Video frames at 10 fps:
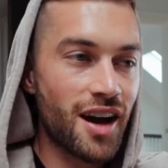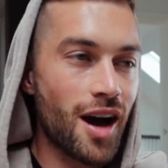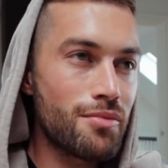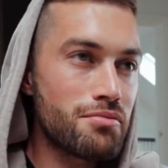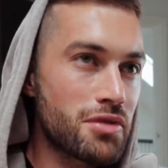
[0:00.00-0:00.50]

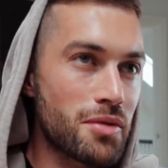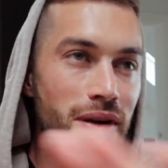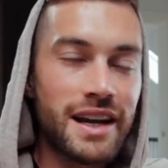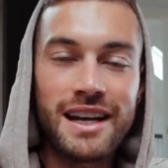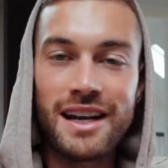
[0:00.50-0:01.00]
I'm
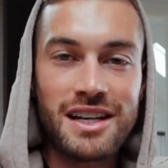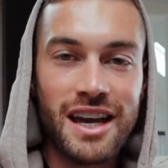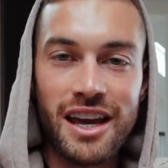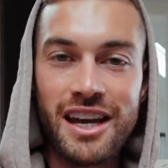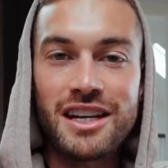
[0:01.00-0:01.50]
completely
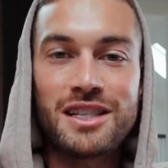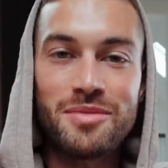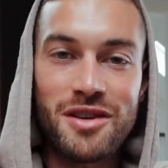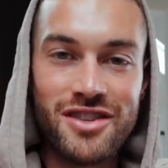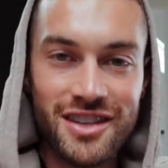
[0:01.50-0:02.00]

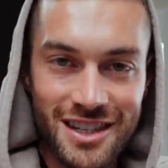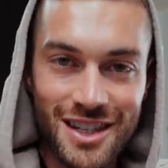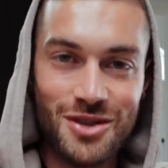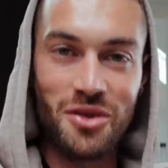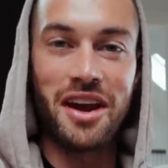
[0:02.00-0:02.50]
inexperienced
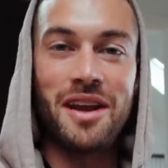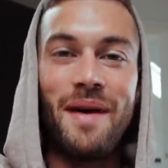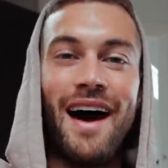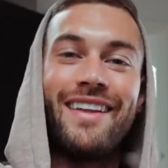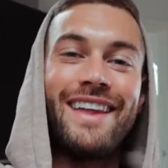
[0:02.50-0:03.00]
in talking
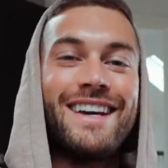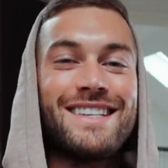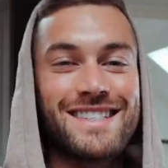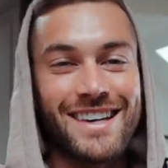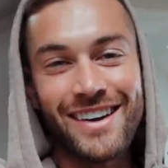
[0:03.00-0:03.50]
about
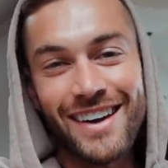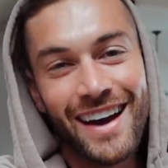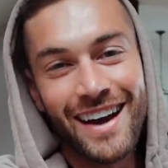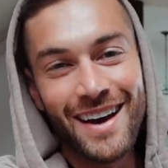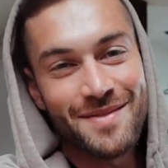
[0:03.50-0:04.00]
this, so
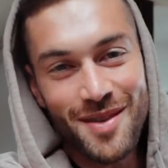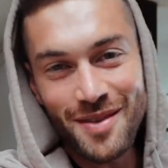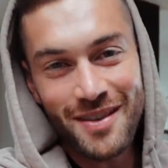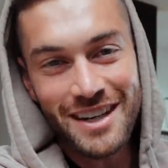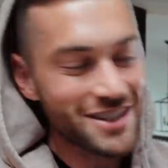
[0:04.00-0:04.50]

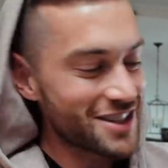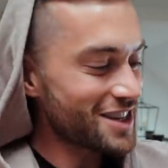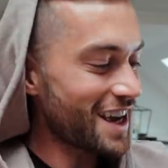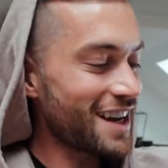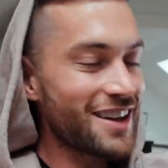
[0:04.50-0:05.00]
probably just
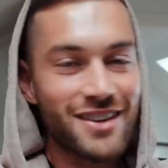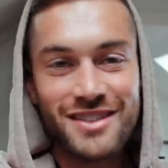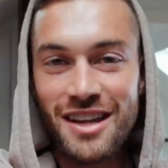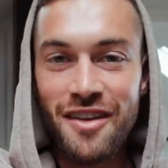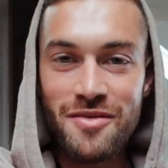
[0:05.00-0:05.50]
chatting a load of
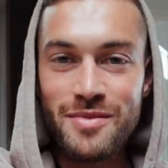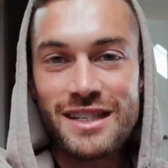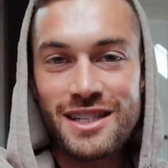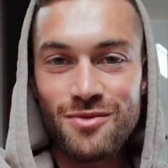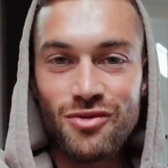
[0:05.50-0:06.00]
stuff and
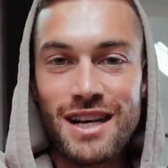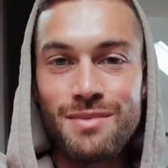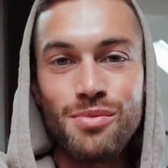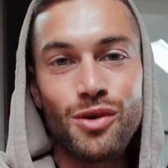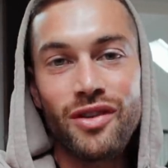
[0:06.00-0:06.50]
missing some really
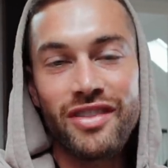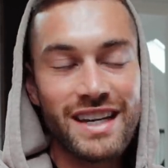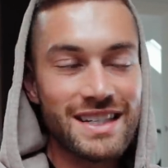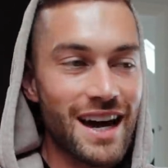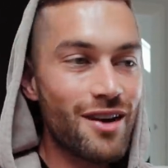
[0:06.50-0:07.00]
important
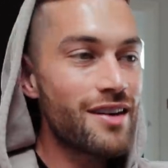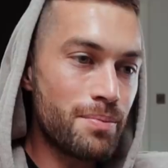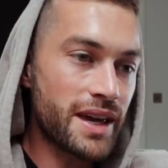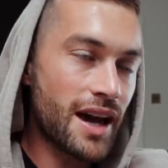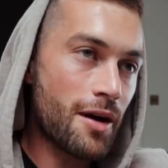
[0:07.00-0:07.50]
things out.
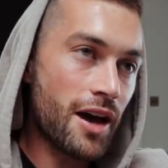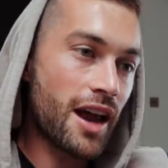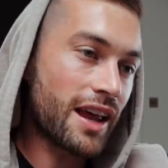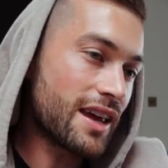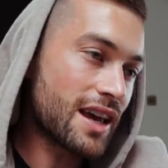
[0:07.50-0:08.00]
But yeah,
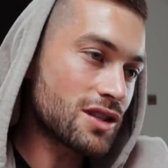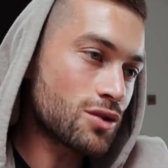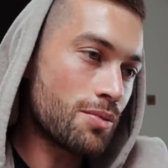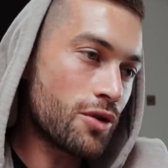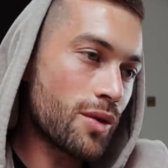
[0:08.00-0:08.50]
and it gets
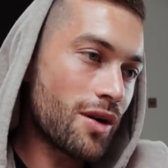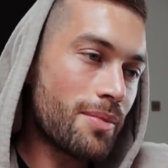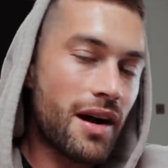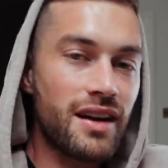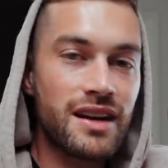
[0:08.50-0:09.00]
to a point where
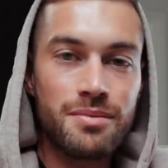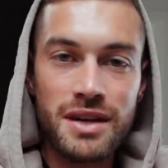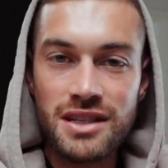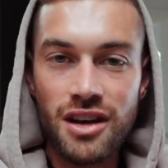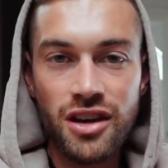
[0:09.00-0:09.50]
apparently the
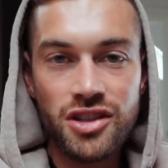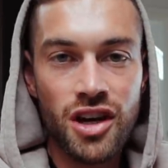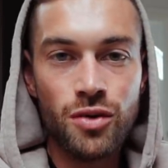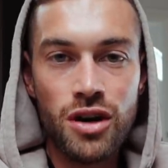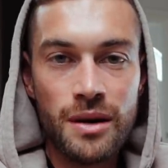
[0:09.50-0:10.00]
bees go, do you
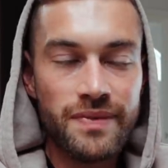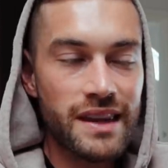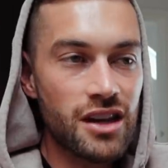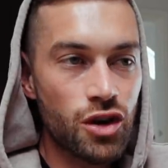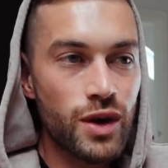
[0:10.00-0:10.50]
know what,
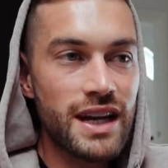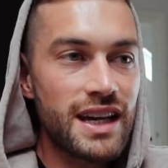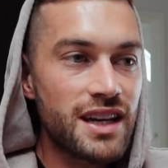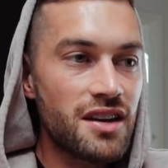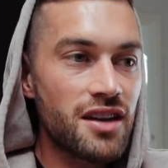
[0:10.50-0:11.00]

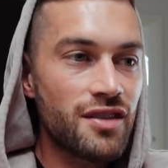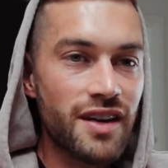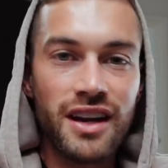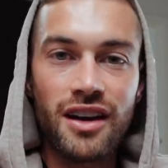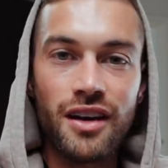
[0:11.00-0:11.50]
Queenie, you've
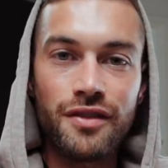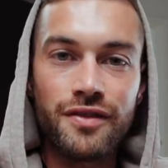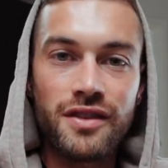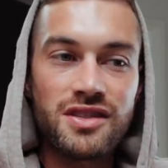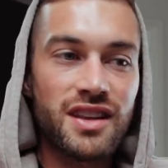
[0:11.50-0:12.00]
had
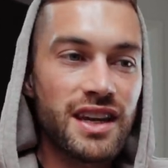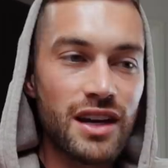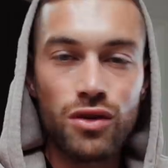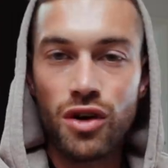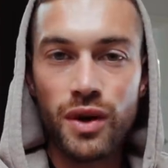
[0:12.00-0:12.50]
enough. So they
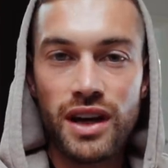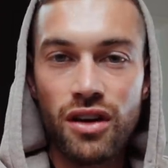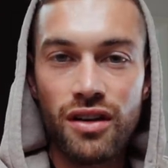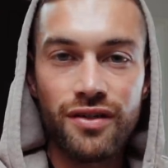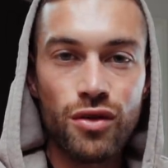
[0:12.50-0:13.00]
kill the queen
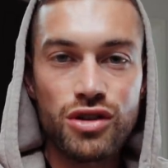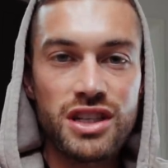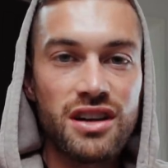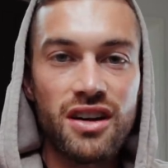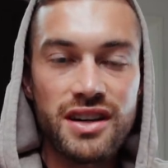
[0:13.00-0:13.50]
off, or
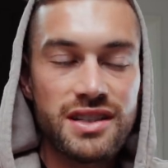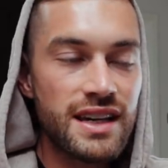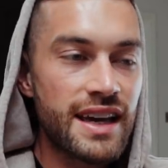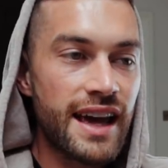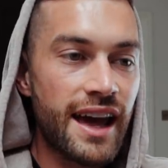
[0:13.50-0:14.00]
she dies,
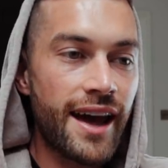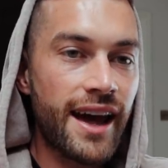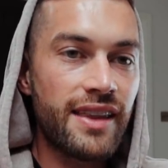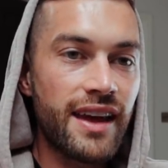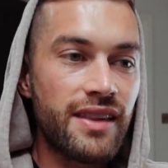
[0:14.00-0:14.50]

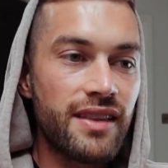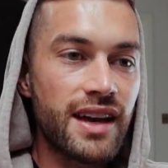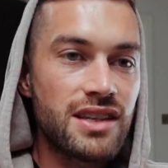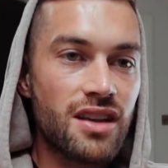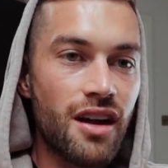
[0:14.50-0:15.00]
and then
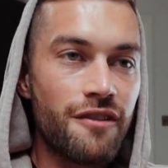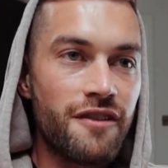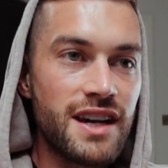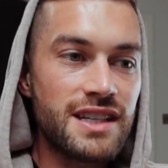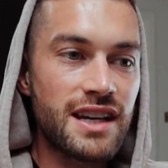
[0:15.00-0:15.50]
they start
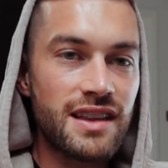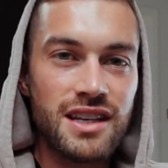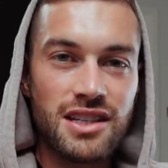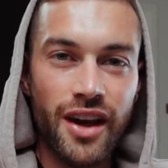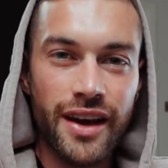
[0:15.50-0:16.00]
feeding
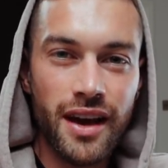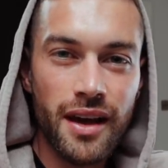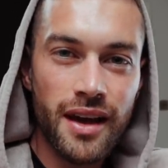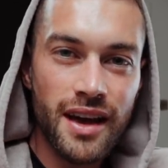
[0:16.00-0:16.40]
this like